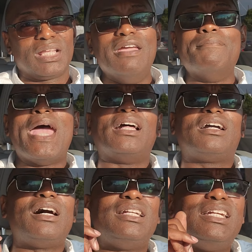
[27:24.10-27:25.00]
He made
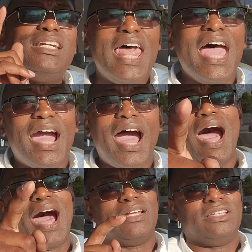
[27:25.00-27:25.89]
a good
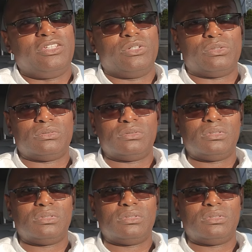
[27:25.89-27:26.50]
nigga out of you.